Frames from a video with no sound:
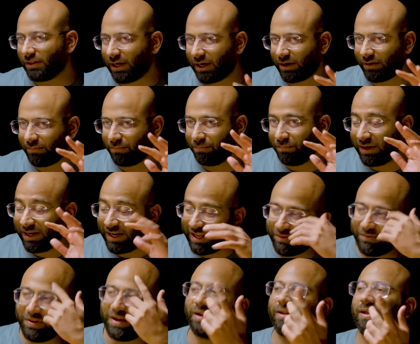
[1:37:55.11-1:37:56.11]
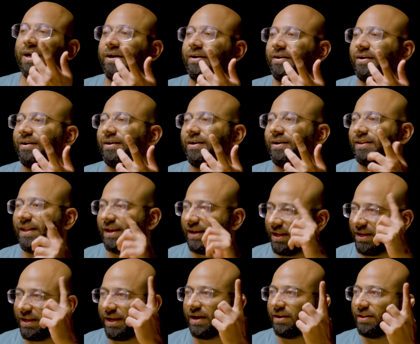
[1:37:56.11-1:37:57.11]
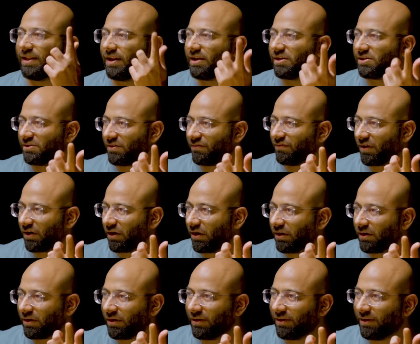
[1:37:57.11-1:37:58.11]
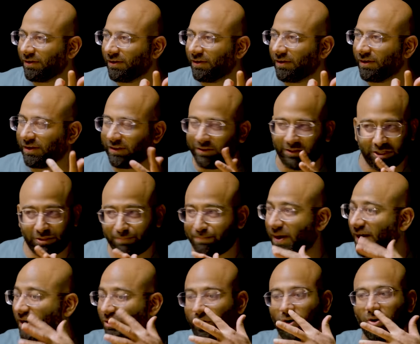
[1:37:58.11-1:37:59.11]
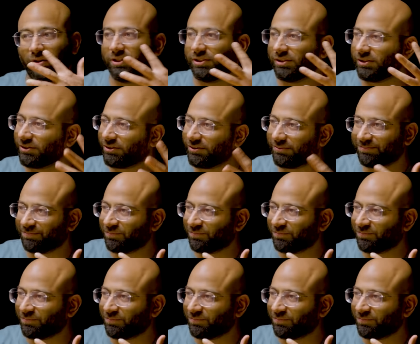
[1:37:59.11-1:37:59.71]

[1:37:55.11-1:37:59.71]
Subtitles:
that believing that they can get there is difficult. Despite all this,